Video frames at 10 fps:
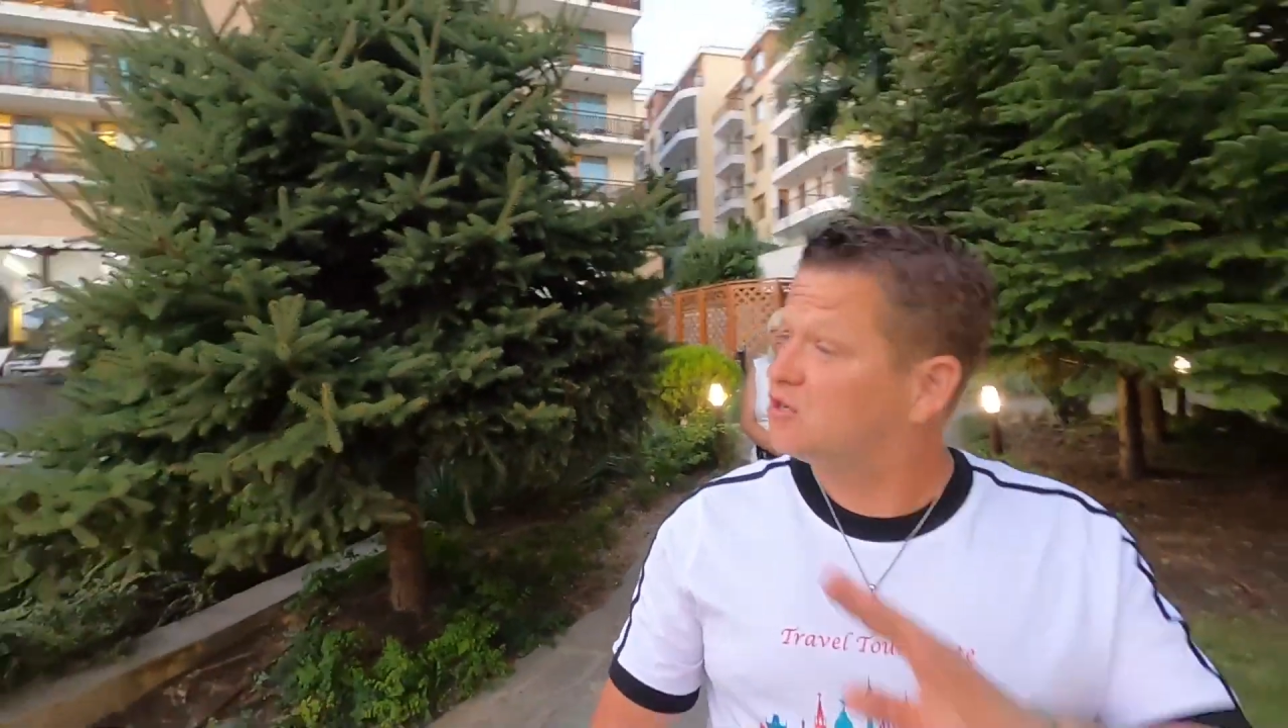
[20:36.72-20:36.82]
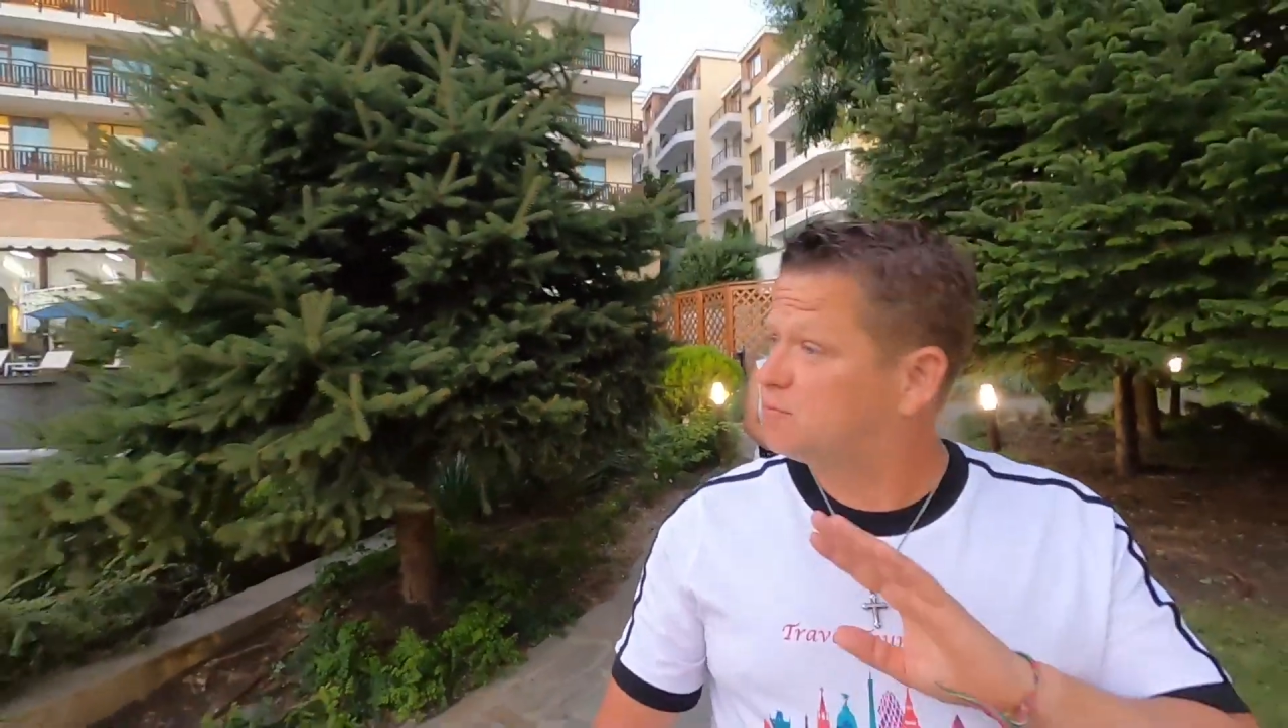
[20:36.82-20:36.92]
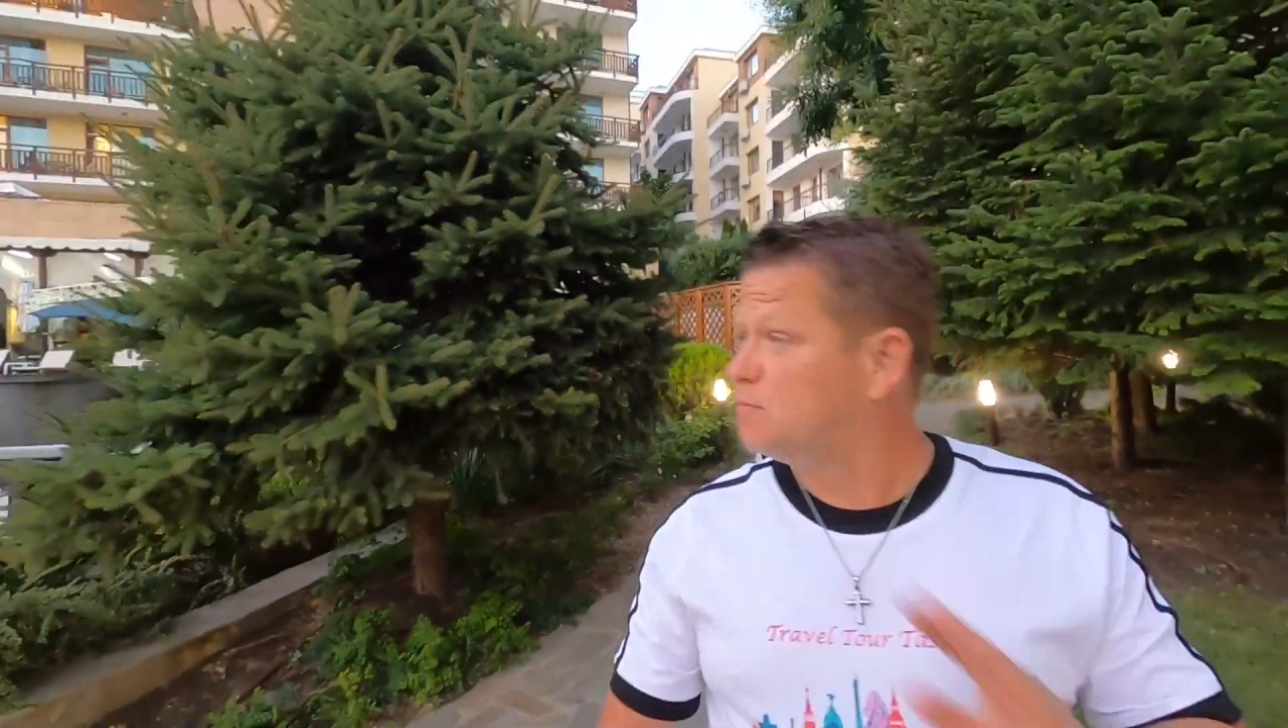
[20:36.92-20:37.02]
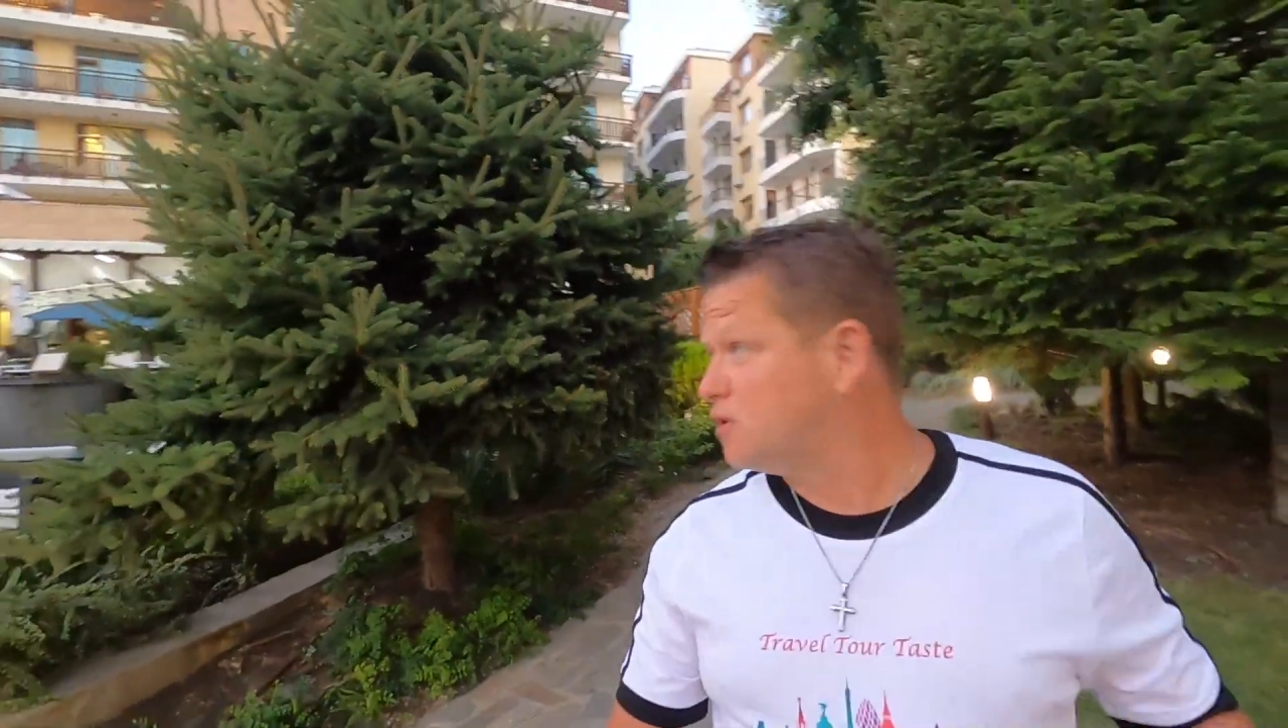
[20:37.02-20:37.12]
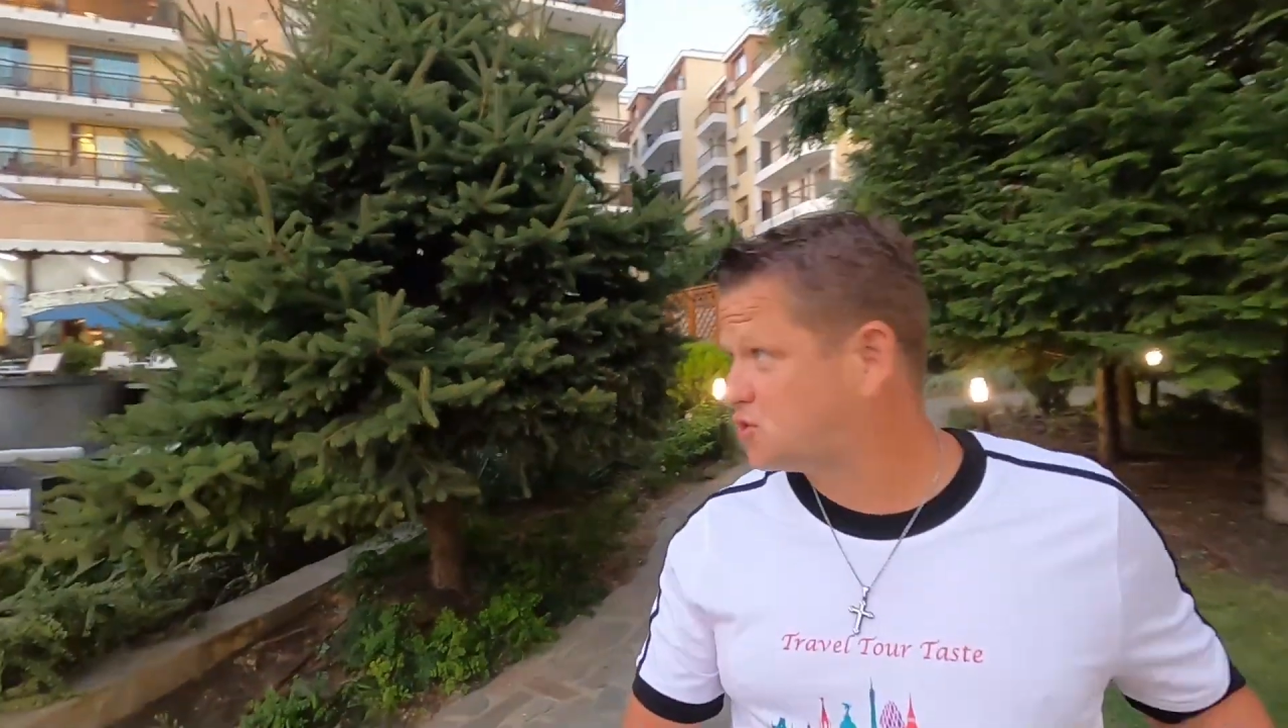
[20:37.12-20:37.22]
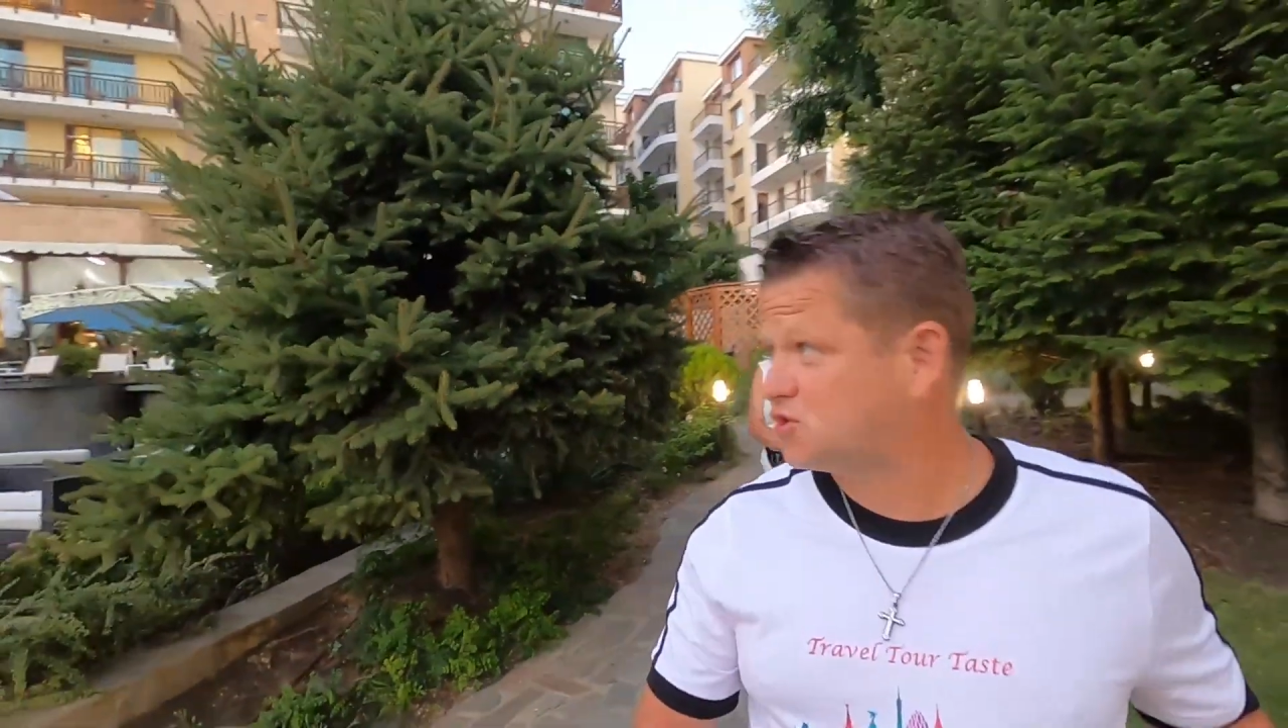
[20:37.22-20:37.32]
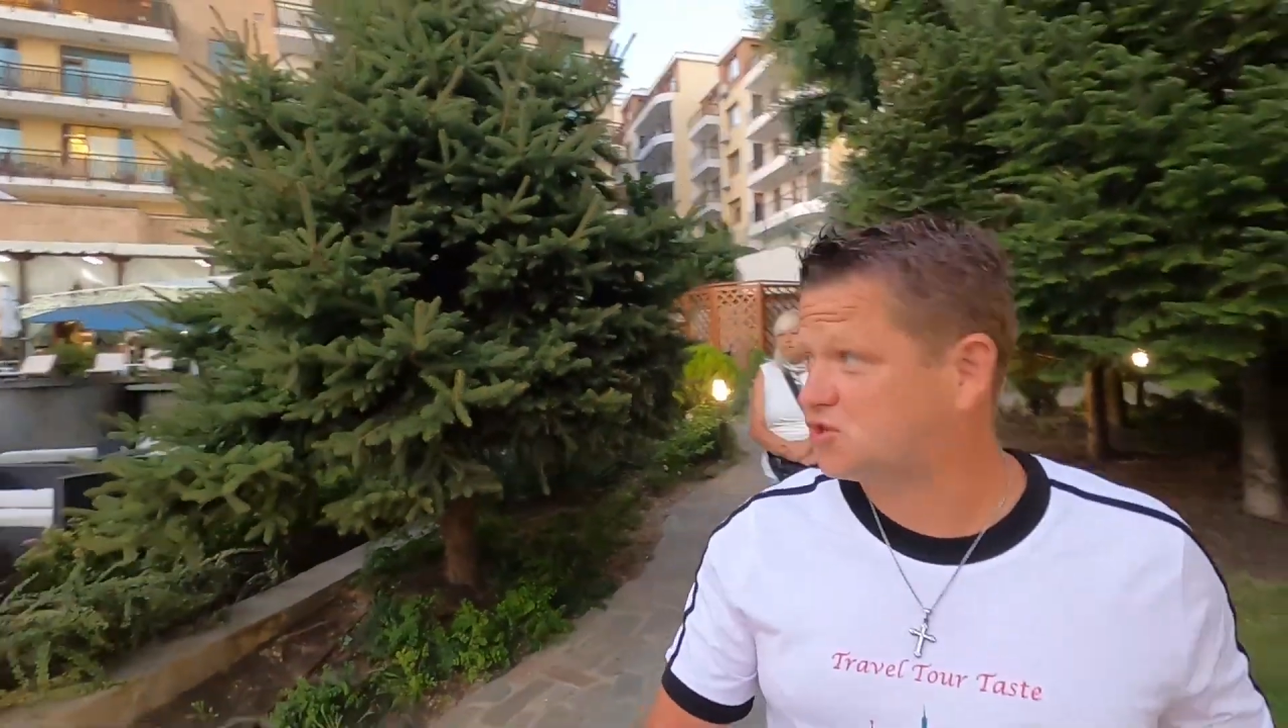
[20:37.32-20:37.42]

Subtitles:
as much